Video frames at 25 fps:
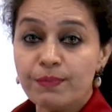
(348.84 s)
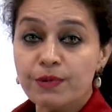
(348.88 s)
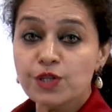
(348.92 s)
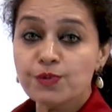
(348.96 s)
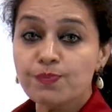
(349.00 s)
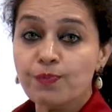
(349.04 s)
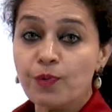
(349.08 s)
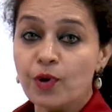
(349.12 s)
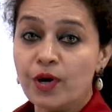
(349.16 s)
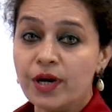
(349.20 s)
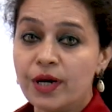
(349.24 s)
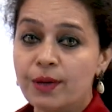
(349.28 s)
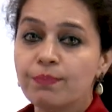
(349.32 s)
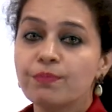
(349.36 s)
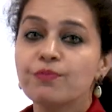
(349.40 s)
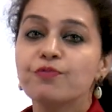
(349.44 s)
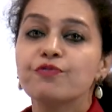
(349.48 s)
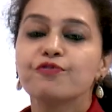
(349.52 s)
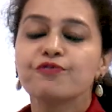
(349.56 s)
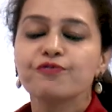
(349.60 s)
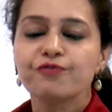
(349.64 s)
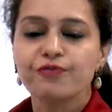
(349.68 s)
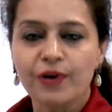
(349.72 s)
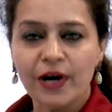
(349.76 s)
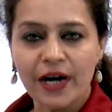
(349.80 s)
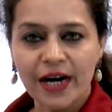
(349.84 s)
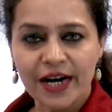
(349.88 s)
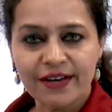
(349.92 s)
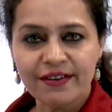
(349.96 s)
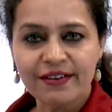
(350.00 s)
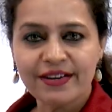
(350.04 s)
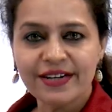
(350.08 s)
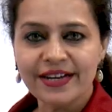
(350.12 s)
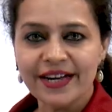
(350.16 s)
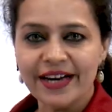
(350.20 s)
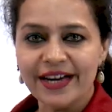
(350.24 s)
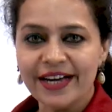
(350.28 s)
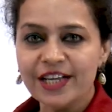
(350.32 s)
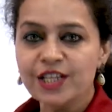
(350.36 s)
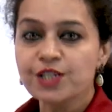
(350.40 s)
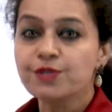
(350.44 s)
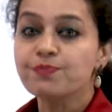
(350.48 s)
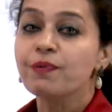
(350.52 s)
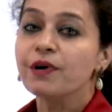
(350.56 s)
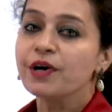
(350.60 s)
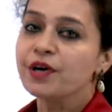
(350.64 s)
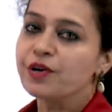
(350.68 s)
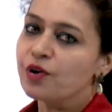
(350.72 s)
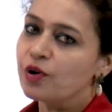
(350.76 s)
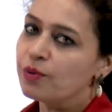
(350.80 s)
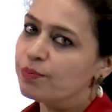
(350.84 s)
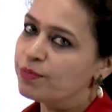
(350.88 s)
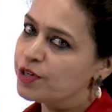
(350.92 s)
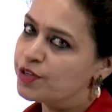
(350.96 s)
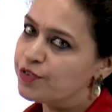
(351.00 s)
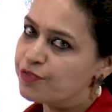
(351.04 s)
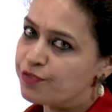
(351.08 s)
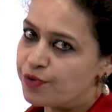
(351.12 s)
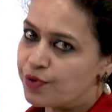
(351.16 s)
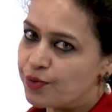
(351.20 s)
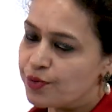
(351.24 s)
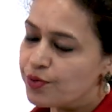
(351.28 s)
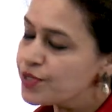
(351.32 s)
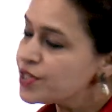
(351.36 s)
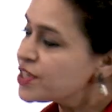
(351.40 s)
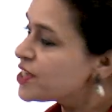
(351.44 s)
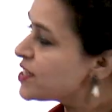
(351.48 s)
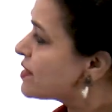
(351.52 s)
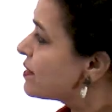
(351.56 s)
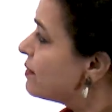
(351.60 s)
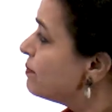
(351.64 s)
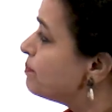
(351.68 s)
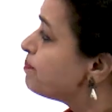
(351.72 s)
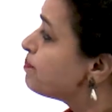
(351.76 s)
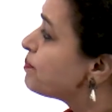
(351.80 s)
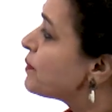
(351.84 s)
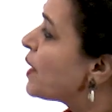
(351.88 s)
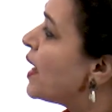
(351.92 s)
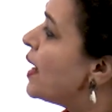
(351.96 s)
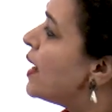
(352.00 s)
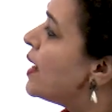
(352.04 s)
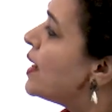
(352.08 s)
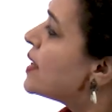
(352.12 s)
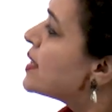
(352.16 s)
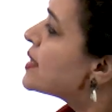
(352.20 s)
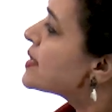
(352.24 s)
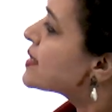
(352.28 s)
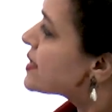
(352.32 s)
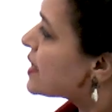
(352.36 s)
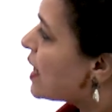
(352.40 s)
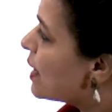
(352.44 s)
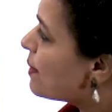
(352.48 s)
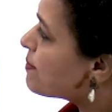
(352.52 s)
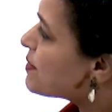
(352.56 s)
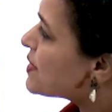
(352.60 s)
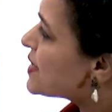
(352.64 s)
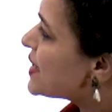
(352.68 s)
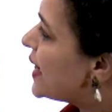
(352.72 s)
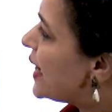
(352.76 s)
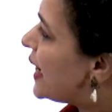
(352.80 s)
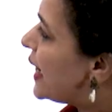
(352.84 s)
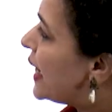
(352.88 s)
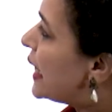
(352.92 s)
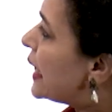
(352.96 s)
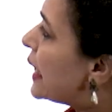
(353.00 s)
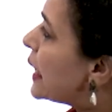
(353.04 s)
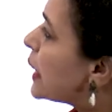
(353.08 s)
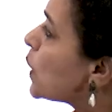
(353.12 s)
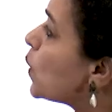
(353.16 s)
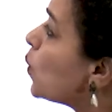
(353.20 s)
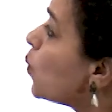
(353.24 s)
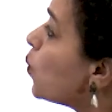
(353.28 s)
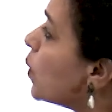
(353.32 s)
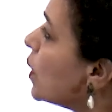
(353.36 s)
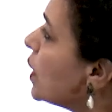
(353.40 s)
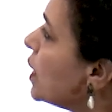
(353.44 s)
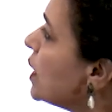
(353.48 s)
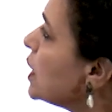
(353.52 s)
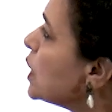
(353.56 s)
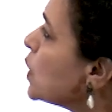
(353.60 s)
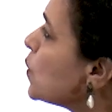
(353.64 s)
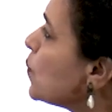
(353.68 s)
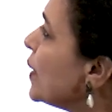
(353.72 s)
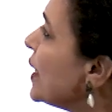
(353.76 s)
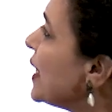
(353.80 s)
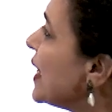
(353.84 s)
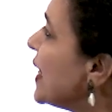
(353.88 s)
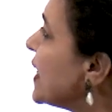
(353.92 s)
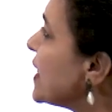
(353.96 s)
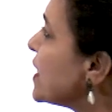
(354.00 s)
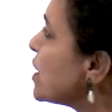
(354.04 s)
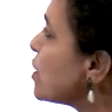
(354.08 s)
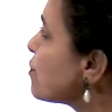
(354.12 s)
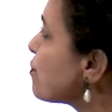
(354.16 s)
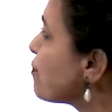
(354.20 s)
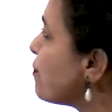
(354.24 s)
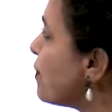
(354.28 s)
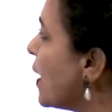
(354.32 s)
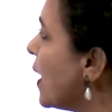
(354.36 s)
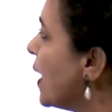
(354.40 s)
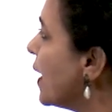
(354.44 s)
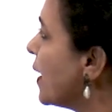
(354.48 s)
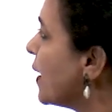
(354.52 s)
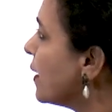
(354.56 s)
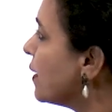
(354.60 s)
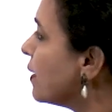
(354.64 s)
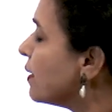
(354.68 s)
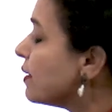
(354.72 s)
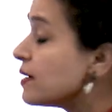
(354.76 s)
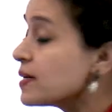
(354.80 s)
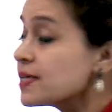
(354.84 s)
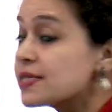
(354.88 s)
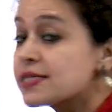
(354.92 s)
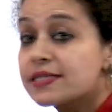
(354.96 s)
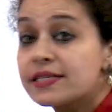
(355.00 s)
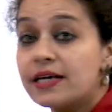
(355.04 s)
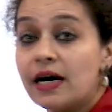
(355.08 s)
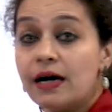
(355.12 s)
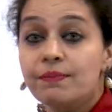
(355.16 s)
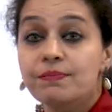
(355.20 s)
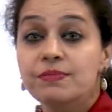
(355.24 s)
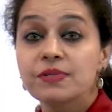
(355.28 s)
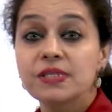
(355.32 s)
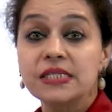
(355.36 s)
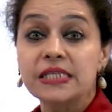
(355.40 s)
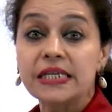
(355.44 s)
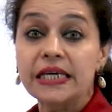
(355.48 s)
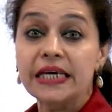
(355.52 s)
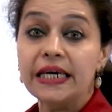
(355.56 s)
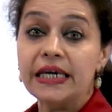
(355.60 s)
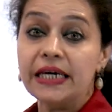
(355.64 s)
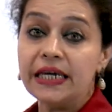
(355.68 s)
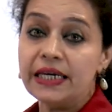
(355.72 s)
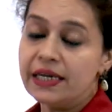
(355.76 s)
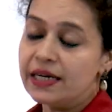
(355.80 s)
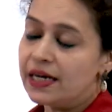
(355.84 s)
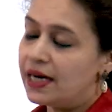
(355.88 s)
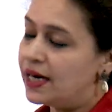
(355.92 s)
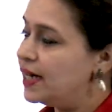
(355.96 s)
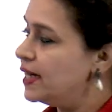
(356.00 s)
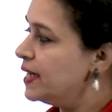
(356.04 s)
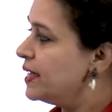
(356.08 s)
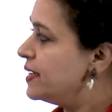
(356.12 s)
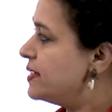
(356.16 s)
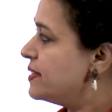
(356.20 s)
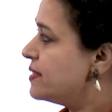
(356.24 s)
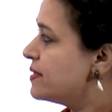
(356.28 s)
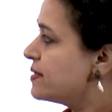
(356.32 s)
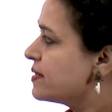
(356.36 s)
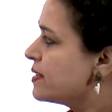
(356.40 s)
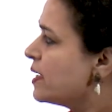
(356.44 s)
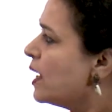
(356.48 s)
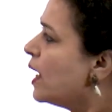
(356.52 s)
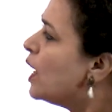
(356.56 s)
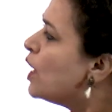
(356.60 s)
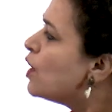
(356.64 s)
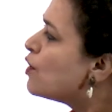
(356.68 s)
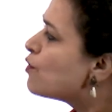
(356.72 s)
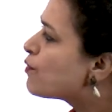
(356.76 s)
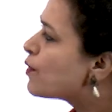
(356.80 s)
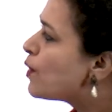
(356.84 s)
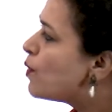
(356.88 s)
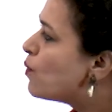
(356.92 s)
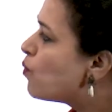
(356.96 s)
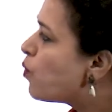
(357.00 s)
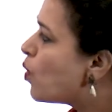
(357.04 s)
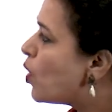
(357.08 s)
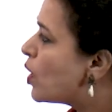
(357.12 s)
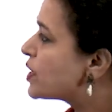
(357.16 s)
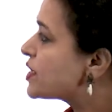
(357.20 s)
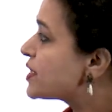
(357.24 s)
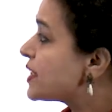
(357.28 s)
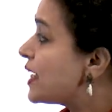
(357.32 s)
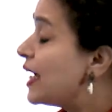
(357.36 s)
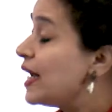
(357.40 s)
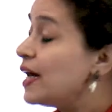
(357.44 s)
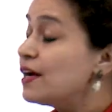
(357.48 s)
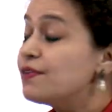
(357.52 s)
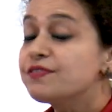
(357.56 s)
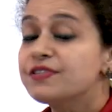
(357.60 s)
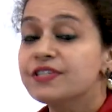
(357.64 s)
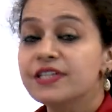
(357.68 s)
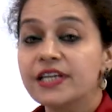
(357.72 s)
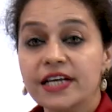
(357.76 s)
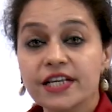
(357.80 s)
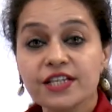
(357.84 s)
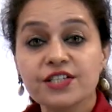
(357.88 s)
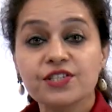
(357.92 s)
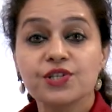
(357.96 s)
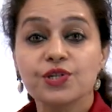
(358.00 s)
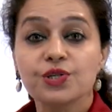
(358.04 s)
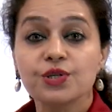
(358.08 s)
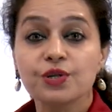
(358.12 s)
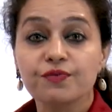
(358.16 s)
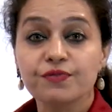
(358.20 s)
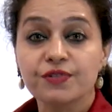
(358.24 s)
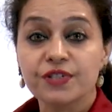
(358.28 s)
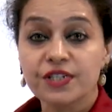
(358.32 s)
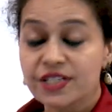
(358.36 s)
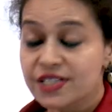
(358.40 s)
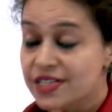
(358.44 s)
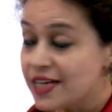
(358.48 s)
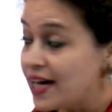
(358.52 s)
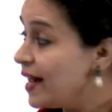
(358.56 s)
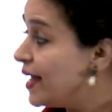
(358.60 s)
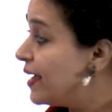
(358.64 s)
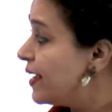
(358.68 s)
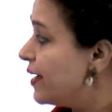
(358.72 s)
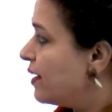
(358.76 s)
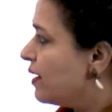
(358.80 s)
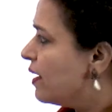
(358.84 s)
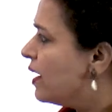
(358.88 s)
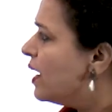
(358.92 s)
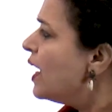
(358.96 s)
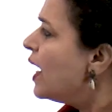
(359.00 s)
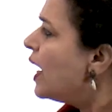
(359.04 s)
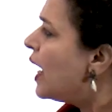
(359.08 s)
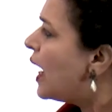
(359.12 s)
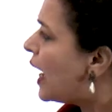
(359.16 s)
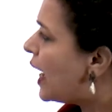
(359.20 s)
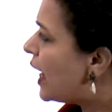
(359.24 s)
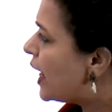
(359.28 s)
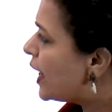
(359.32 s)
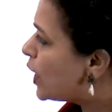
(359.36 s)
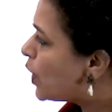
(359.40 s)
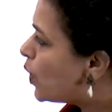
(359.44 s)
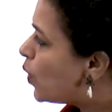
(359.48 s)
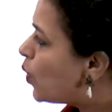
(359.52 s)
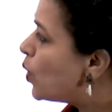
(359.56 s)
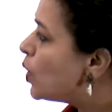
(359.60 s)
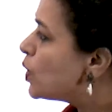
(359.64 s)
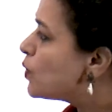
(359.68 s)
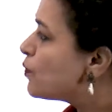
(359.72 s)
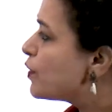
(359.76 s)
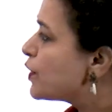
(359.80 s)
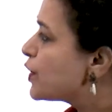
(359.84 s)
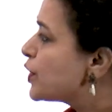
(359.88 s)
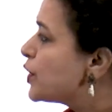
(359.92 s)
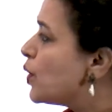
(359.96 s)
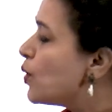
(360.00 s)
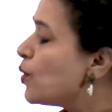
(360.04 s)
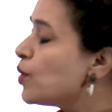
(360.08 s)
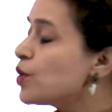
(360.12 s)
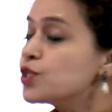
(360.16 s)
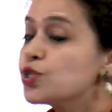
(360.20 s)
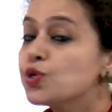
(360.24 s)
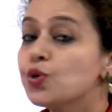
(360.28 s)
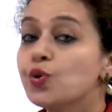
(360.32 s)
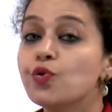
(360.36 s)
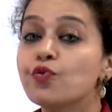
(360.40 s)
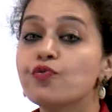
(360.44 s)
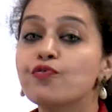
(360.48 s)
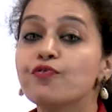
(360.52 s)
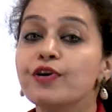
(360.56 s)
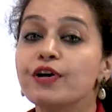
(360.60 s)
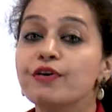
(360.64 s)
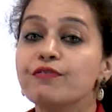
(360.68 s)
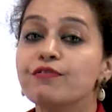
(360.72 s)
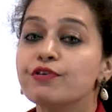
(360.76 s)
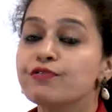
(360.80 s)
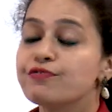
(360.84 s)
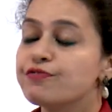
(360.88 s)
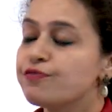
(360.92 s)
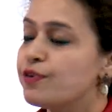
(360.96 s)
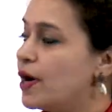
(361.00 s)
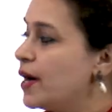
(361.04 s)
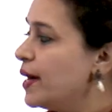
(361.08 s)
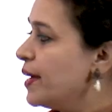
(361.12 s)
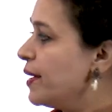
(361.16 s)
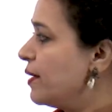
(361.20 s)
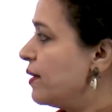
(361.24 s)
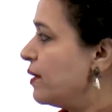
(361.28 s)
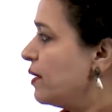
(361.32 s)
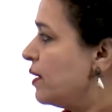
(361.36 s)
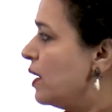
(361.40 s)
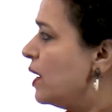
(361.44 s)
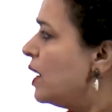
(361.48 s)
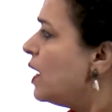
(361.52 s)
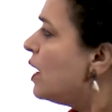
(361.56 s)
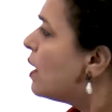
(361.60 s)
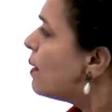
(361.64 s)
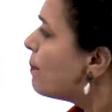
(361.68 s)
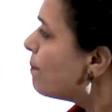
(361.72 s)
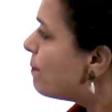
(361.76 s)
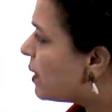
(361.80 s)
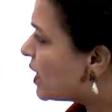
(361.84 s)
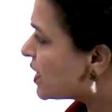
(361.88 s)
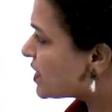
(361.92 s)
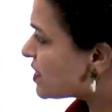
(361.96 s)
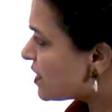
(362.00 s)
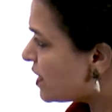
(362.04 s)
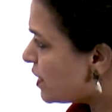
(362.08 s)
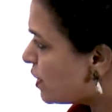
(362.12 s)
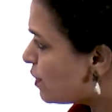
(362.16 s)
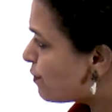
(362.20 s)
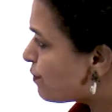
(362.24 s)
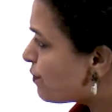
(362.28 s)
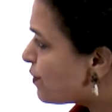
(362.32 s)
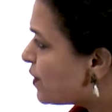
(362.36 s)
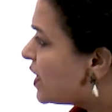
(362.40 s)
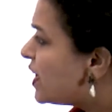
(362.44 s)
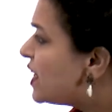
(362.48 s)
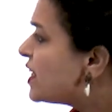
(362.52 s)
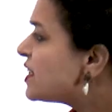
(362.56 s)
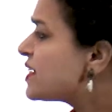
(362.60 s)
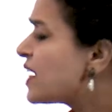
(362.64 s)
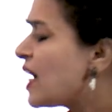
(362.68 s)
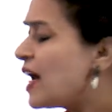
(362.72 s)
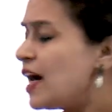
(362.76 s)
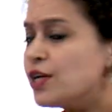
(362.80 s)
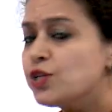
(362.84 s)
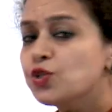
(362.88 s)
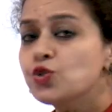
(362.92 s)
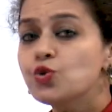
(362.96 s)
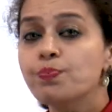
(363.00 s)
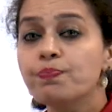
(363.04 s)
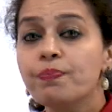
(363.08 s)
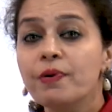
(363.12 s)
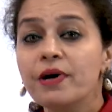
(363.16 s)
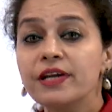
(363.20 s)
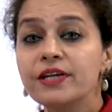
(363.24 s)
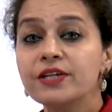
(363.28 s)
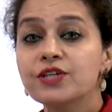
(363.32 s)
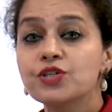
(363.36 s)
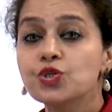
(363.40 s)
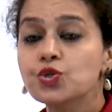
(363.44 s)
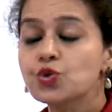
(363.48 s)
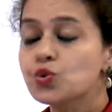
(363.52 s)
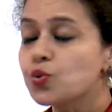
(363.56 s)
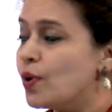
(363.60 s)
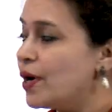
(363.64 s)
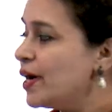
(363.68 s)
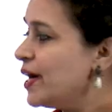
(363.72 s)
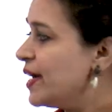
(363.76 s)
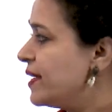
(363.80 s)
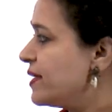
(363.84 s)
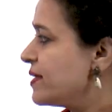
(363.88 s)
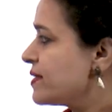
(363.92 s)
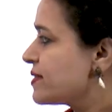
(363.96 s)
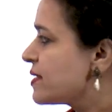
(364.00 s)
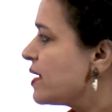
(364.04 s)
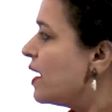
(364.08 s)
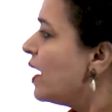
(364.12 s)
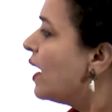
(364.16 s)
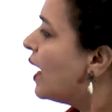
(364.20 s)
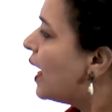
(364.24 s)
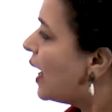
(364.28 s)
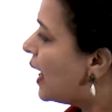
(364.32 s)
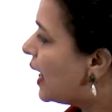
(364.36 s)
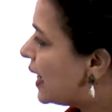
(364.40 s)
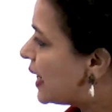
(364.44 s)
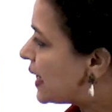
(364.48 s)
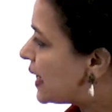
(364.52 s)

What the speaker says: poem, Fire and Ice by Robert Frost. Some say the world will end in fire, some say in ice. From what I have tasted of desire, I hold with those who favor fire. But if it had to perish twice, I